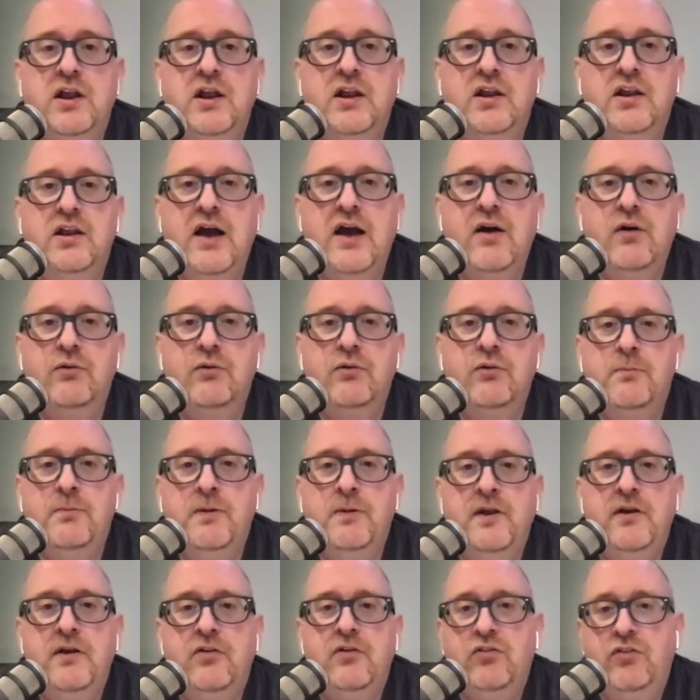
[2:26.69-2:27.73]
And now it
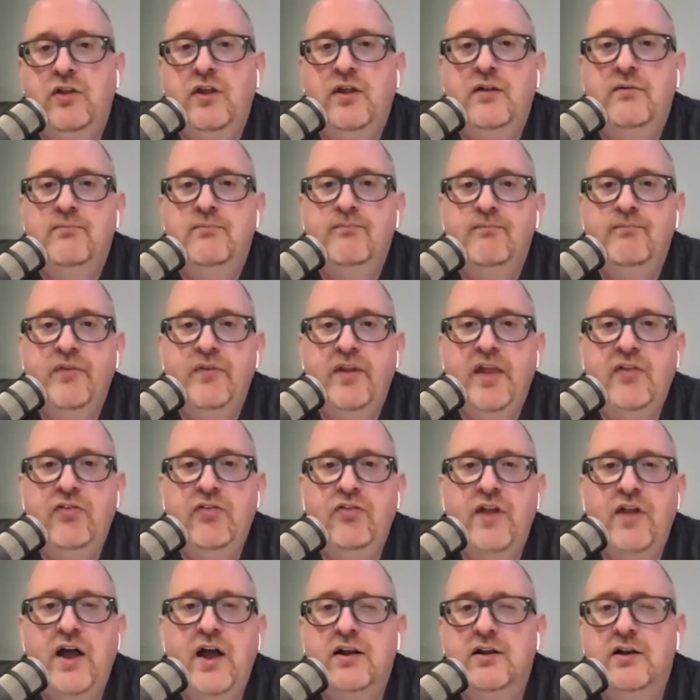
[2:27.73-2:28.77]
appears that that's
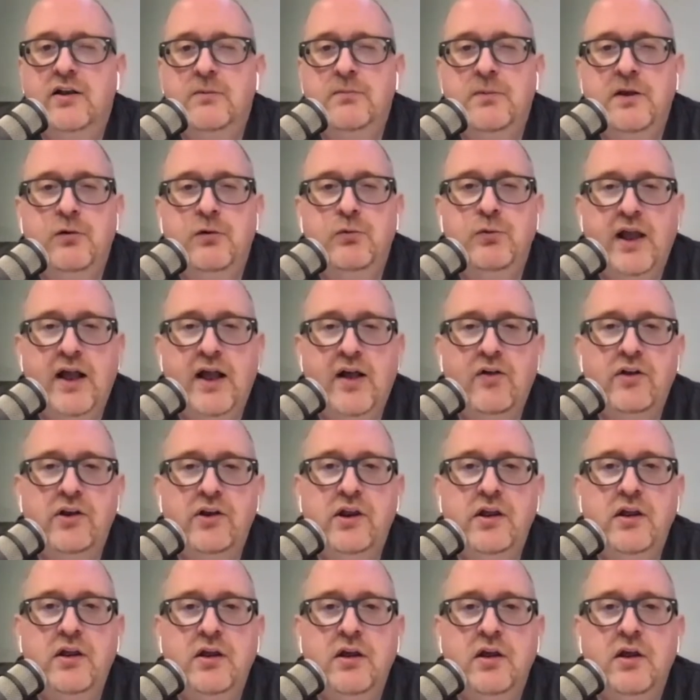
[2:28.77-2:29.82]
not going to be a
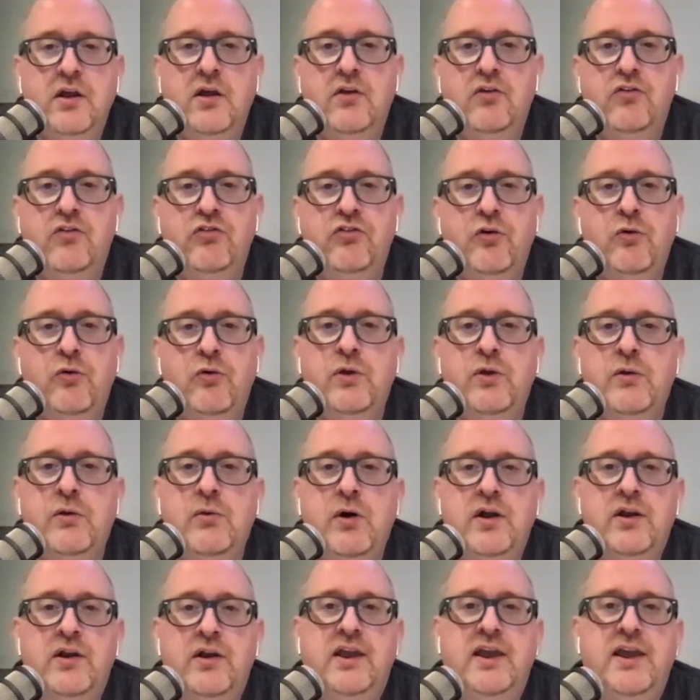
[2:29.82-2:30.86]
reality. So we
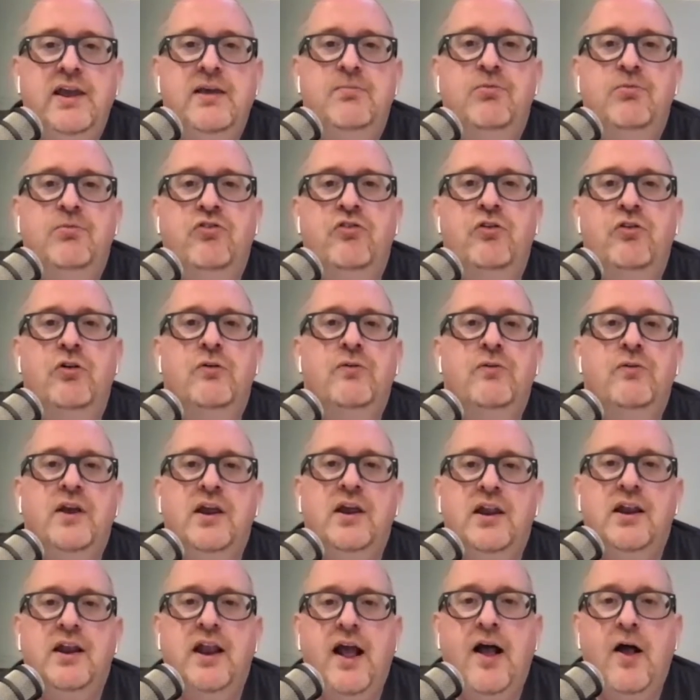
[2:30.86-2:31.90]
want to keep serving
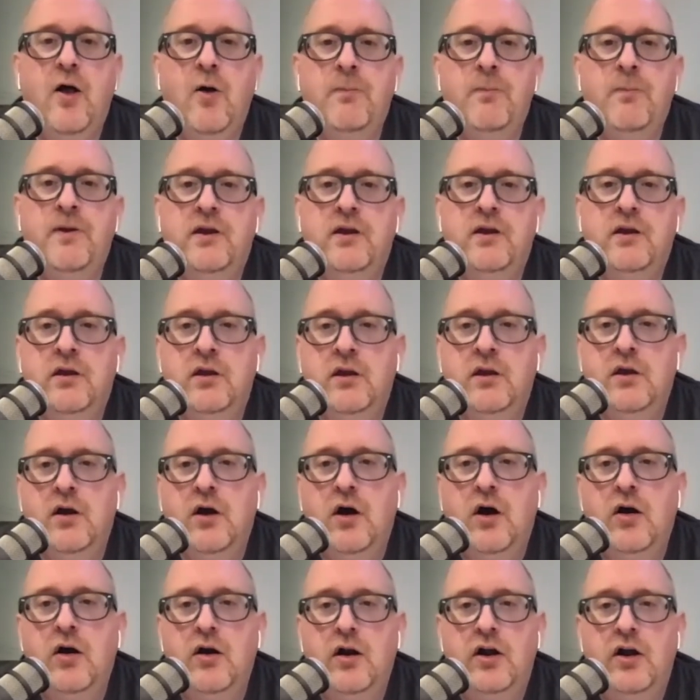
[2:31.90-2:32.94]
and helping
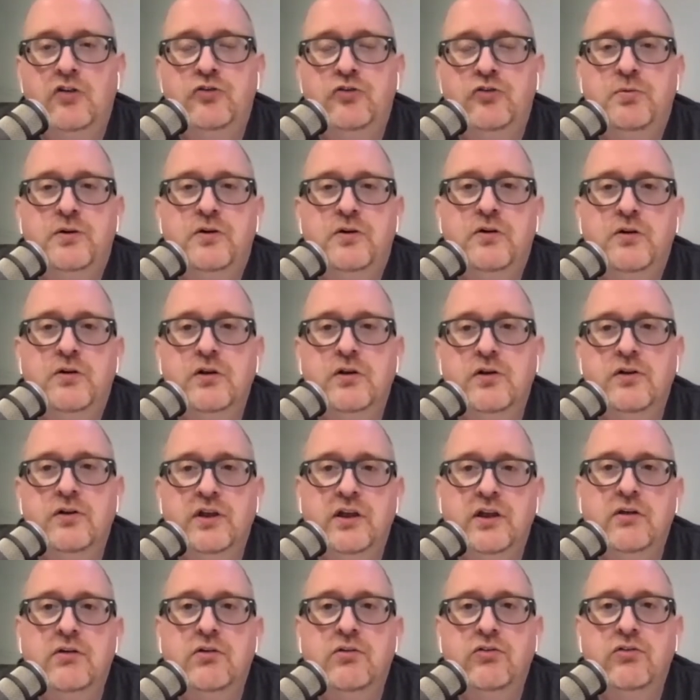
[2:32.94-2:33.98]
our entrepreneurial
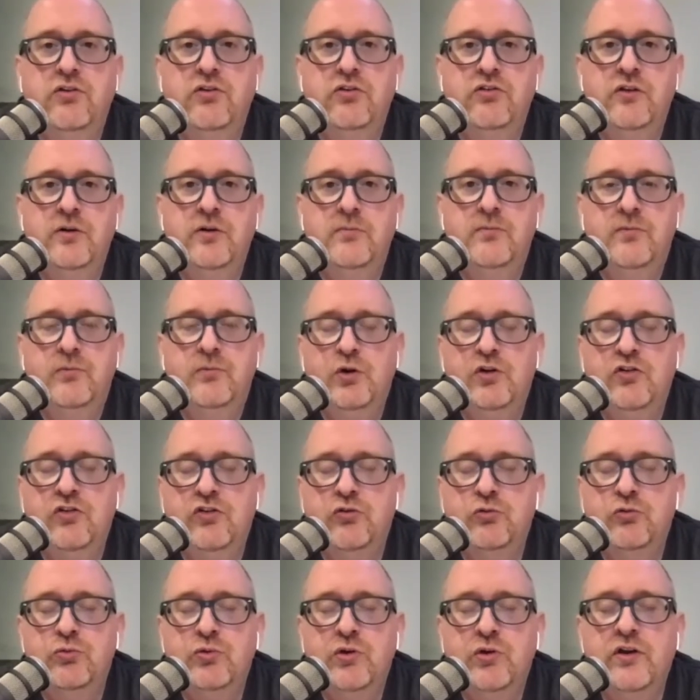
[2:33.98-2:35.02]
ecosystem, which is
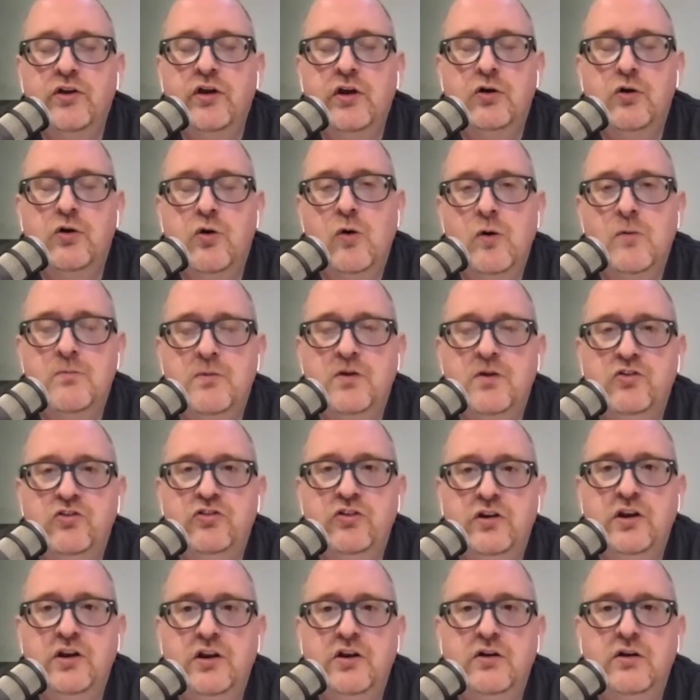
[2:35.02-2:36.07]
really our core mission
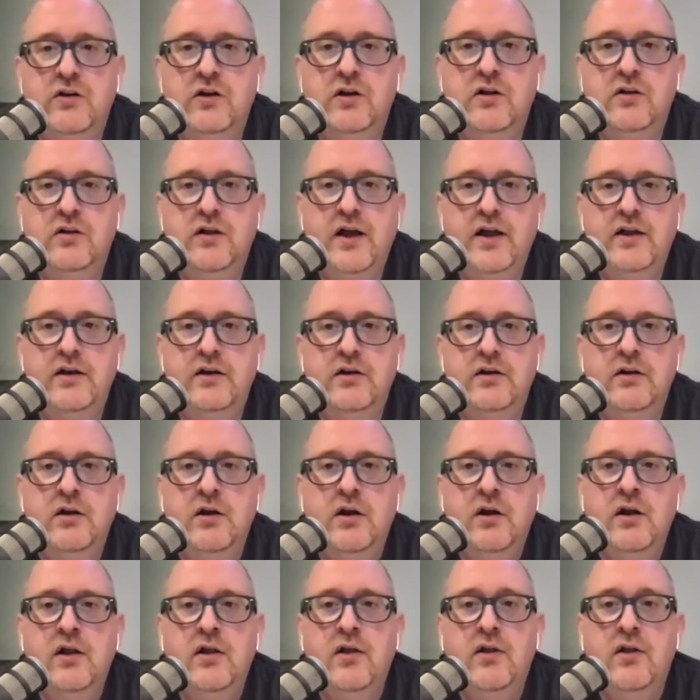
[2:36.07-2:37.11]
here at Collider.
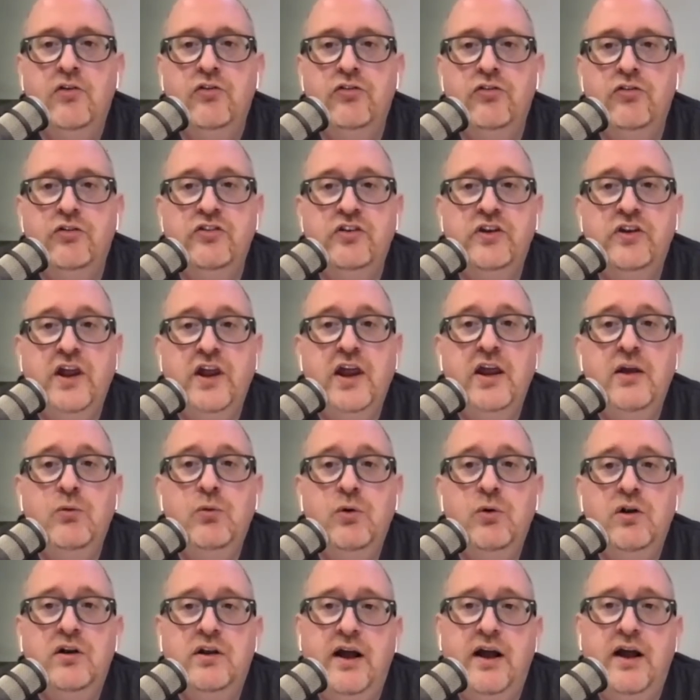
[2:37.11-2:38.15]
So today we're
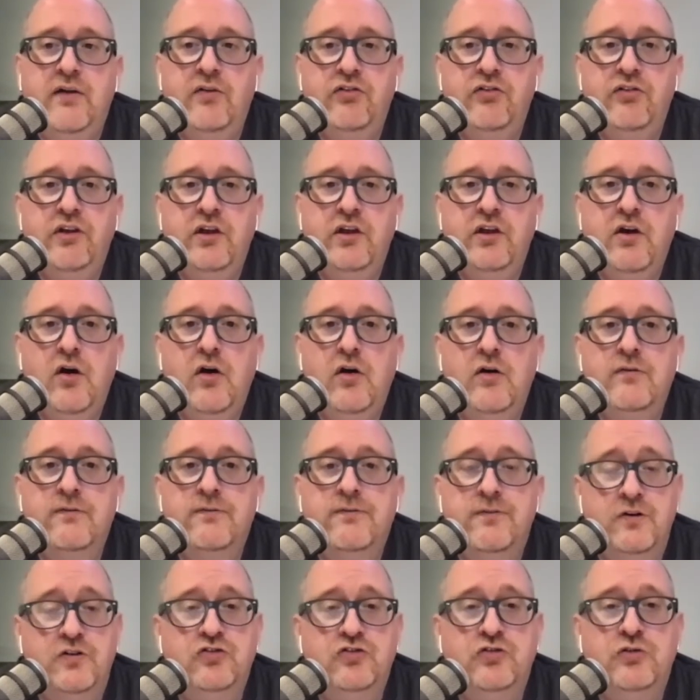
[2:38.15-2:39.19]
announcing our
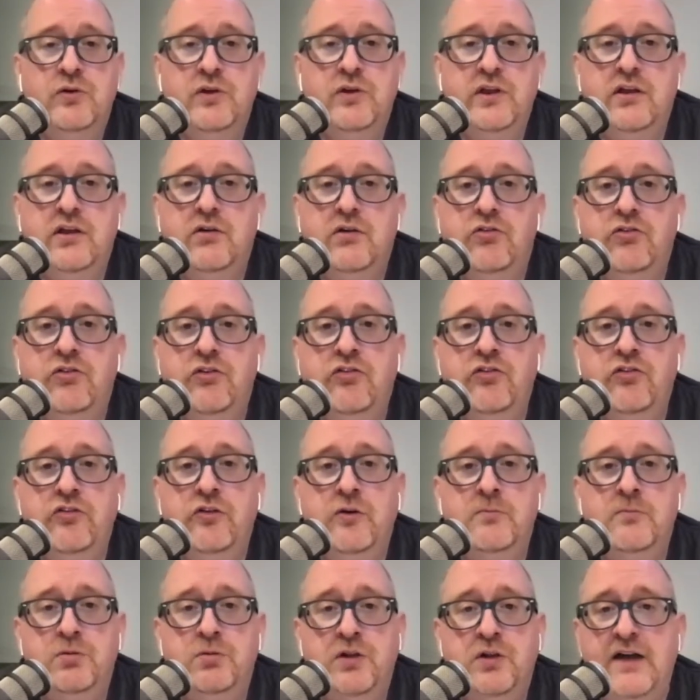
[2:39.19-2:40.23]
virtual
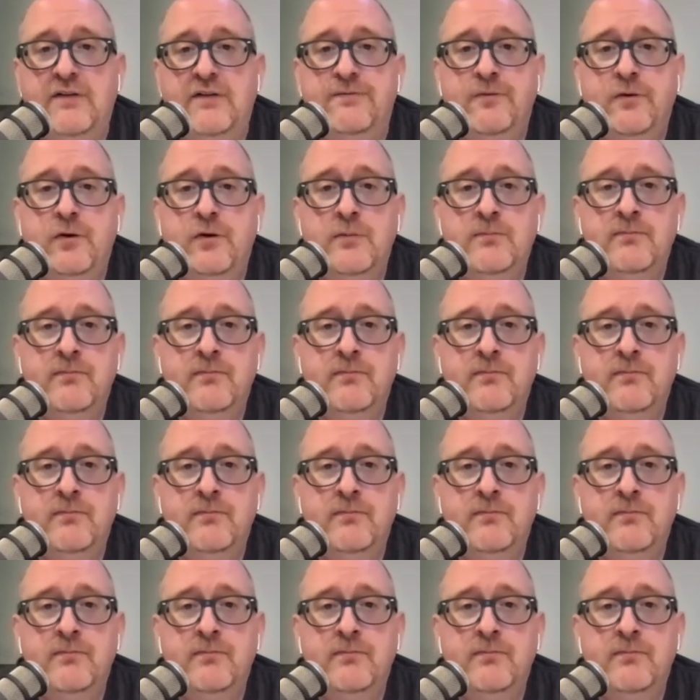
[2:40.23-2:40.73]
ecosystem platform.